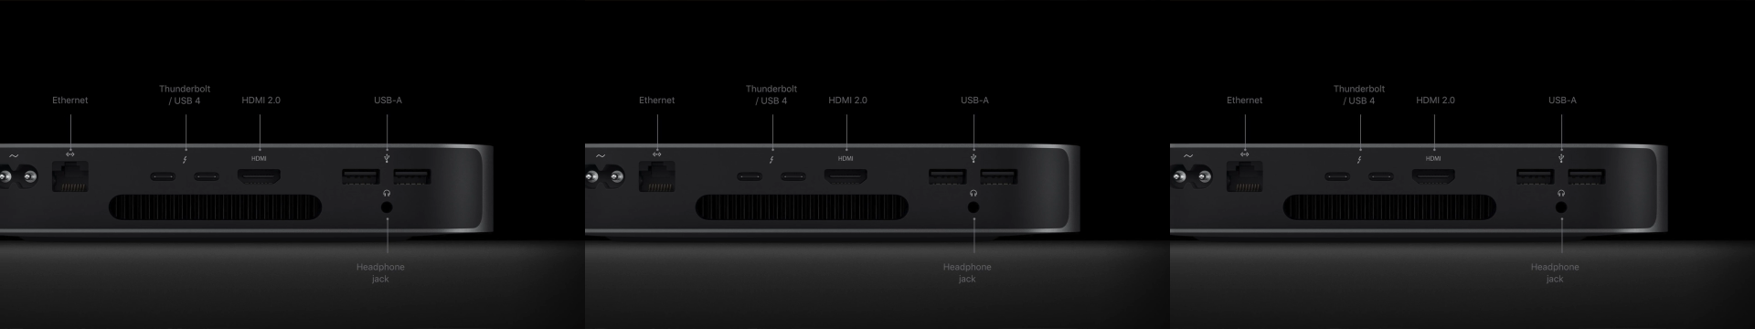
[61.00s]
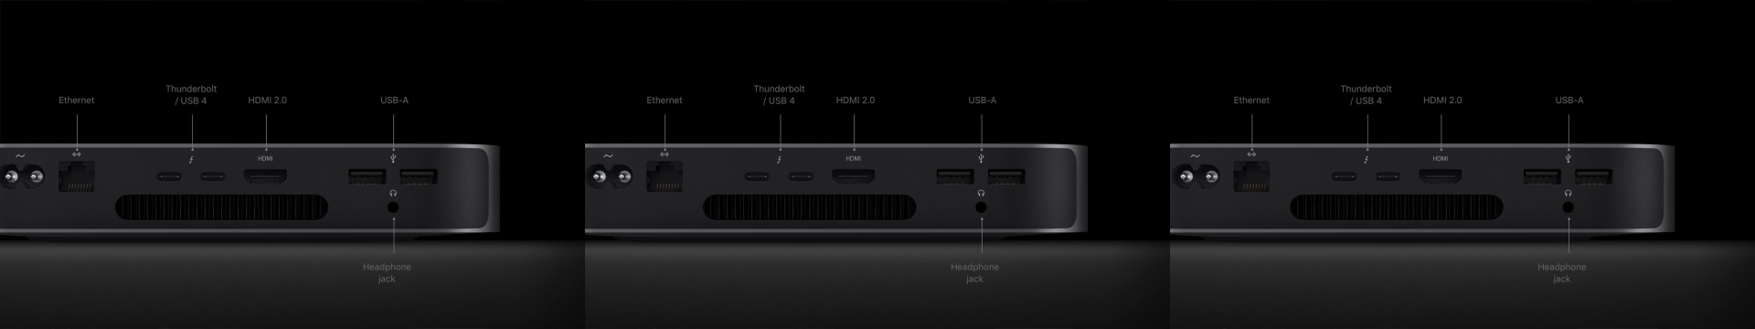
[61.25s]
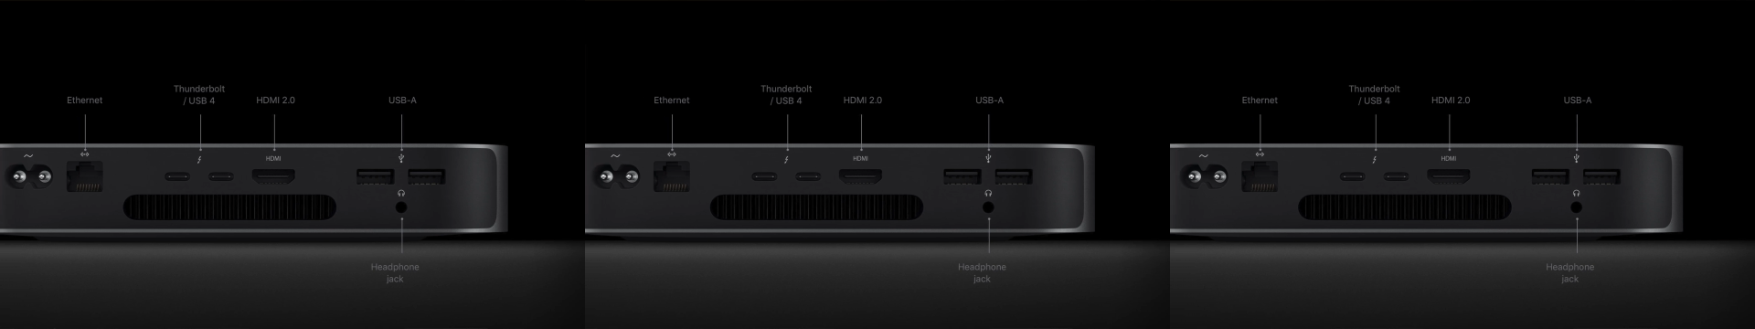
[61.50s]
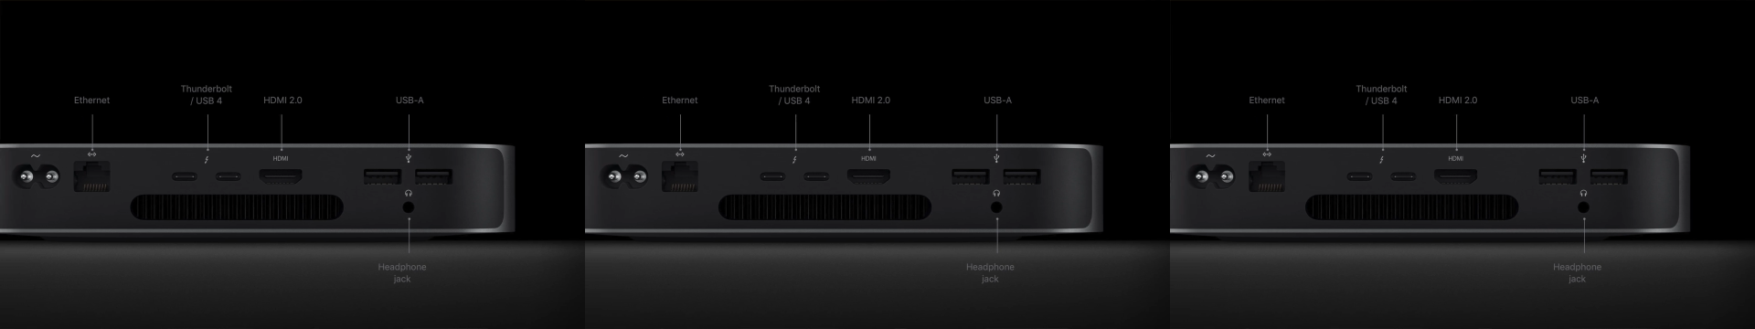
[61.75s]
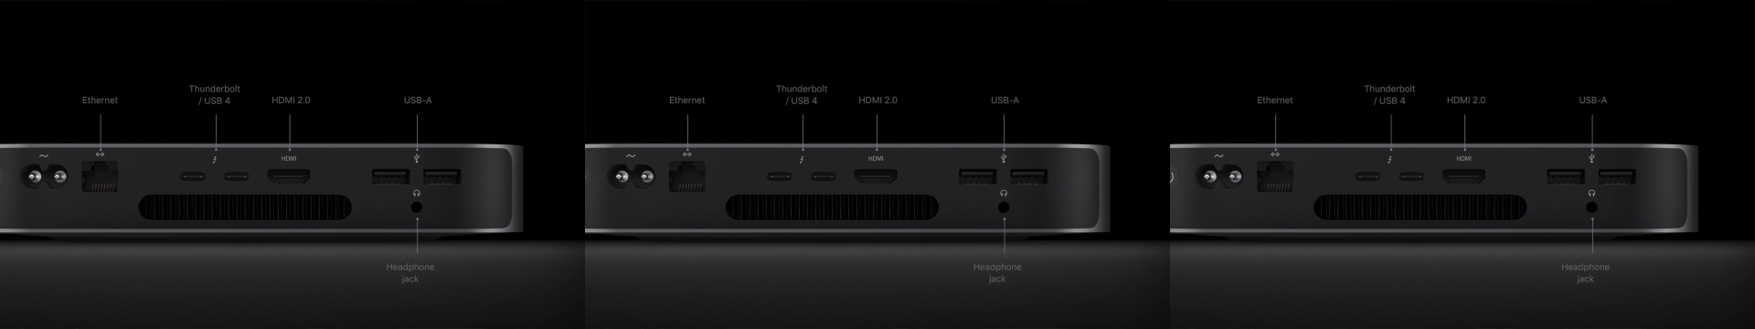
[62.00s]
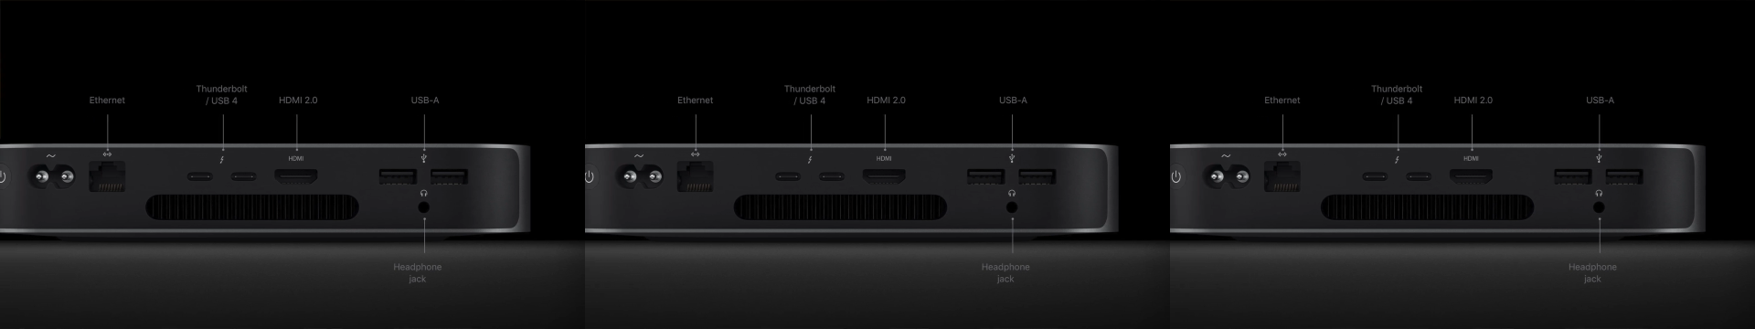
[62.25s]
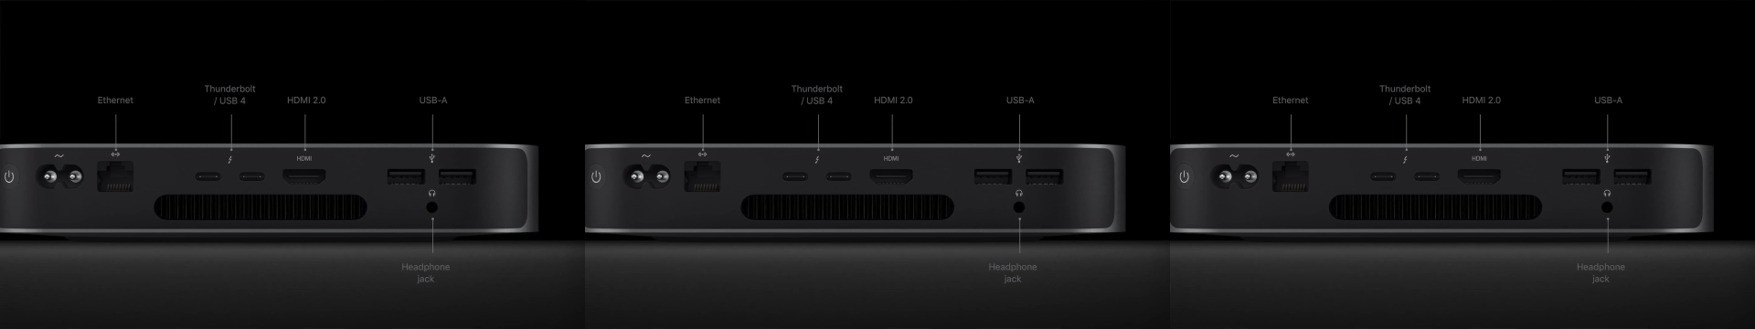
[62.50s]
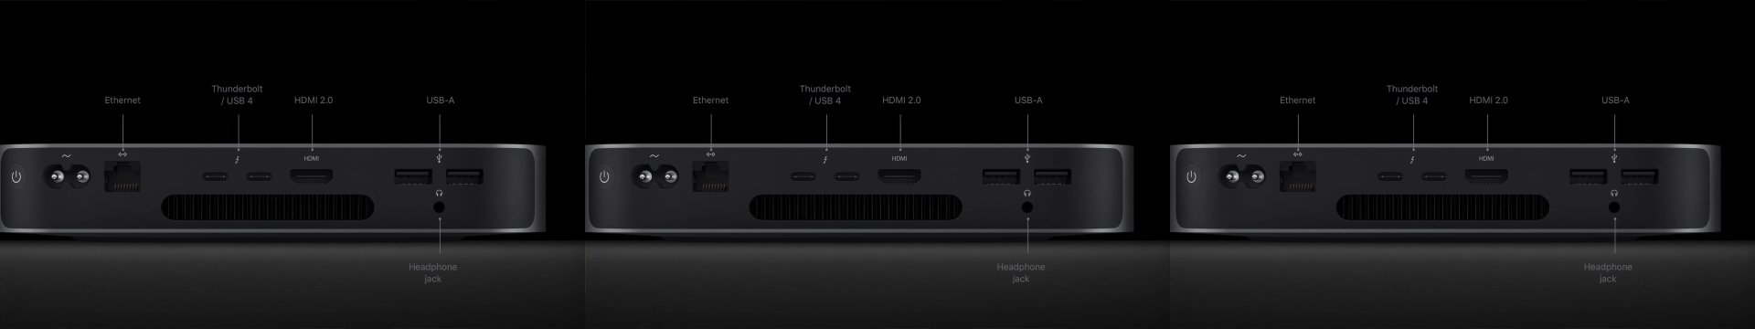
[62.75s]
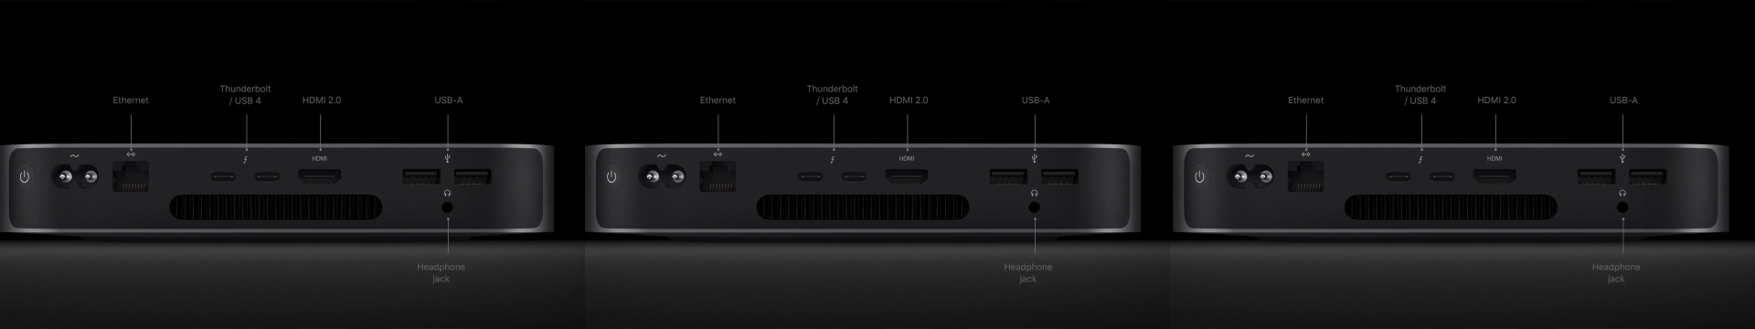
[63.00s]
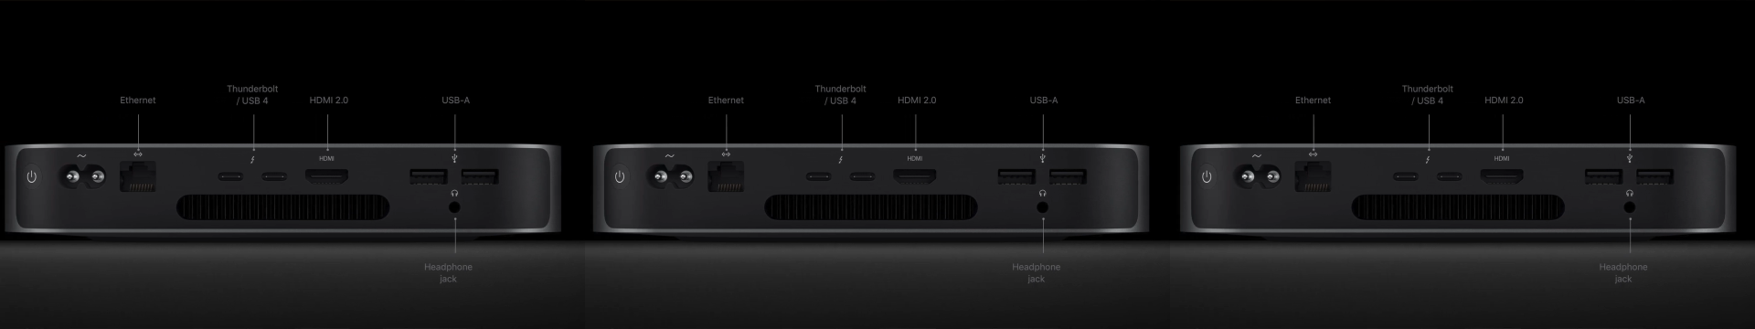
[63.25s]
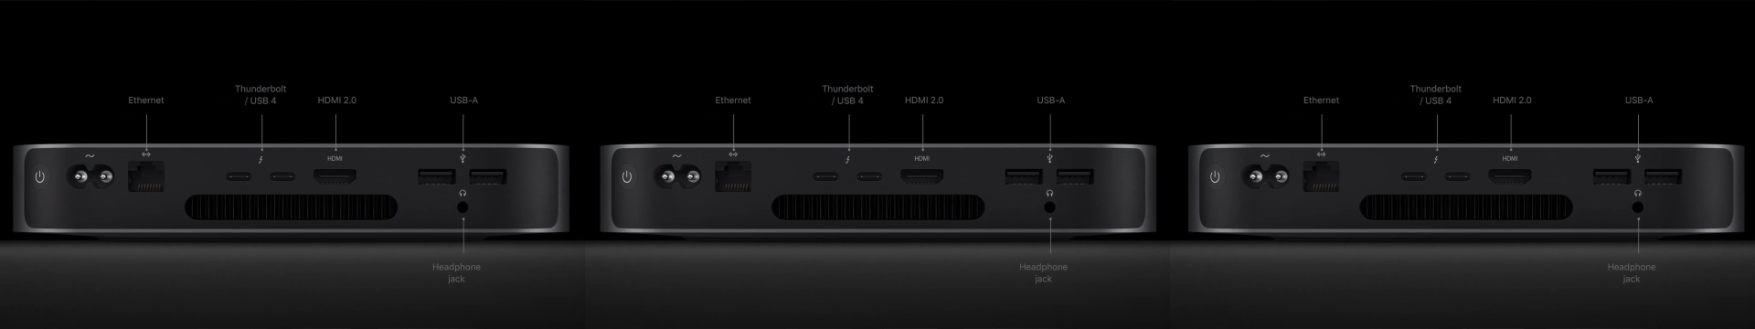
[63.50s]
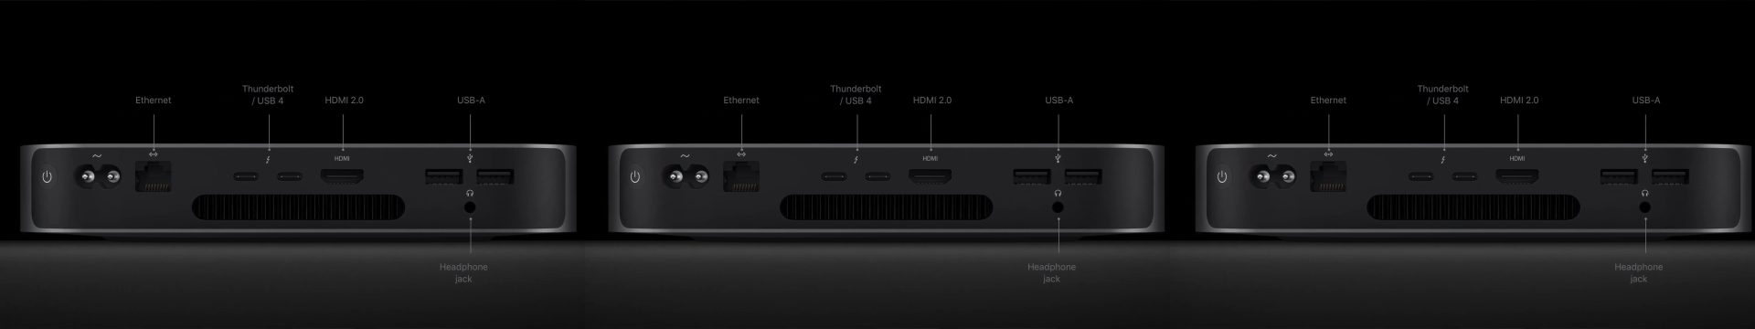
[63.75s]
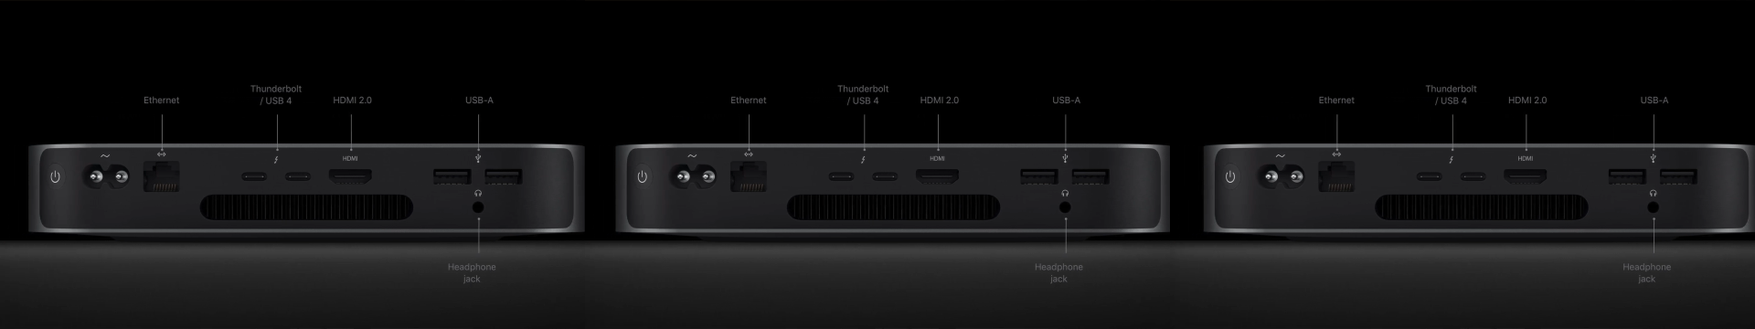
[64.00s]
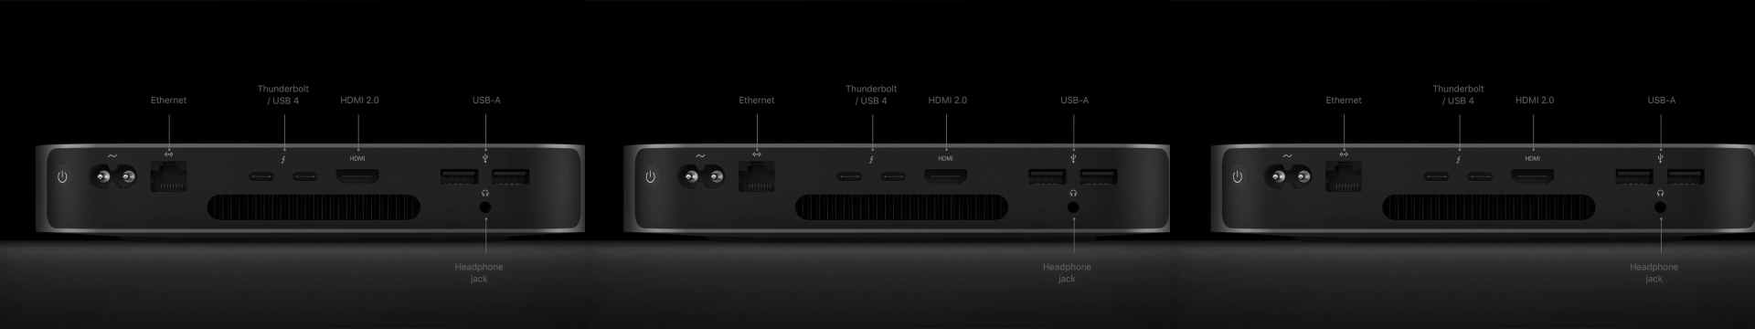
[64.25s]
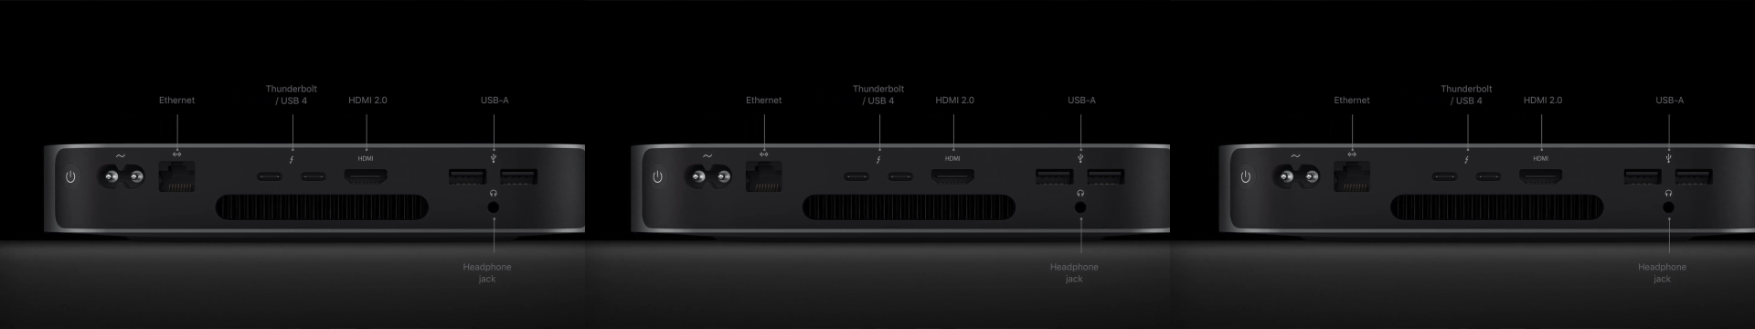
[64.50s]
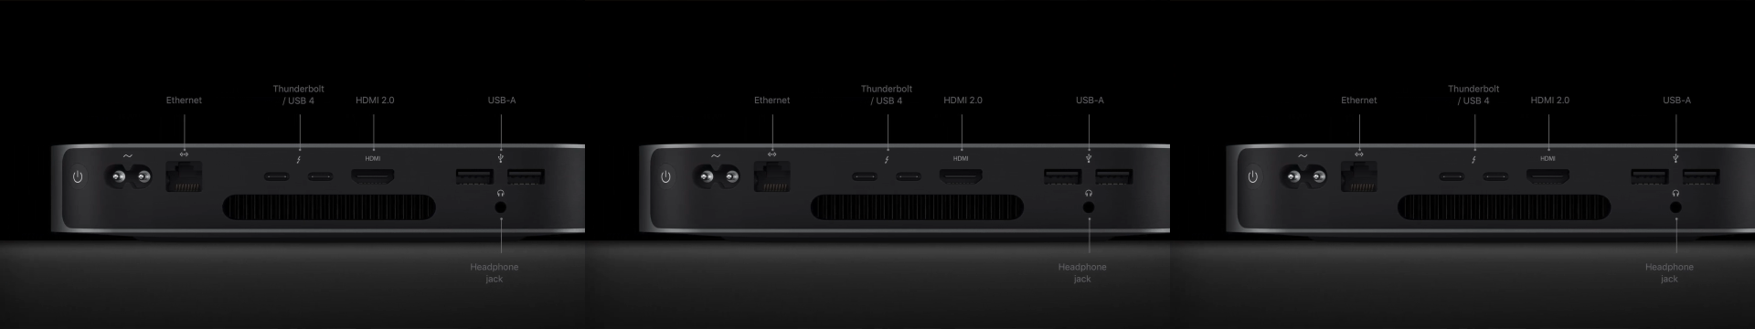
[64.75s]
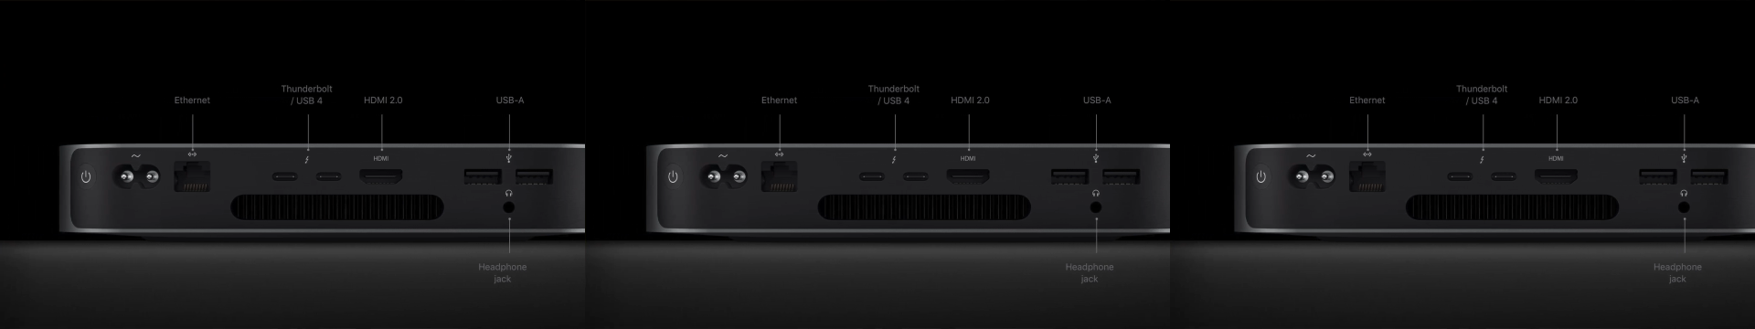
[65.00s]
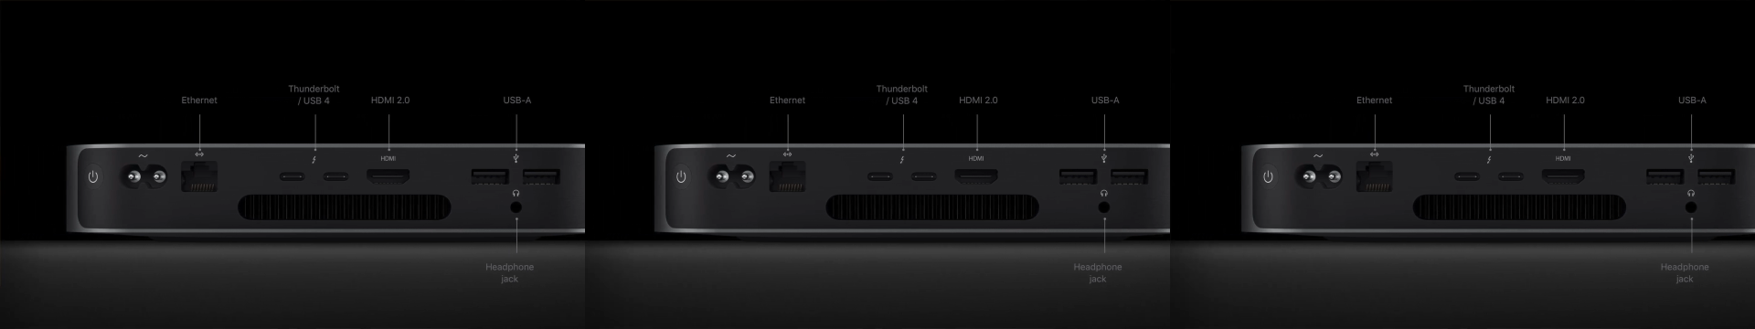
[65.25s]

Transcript: Nobody's mouth can be seen.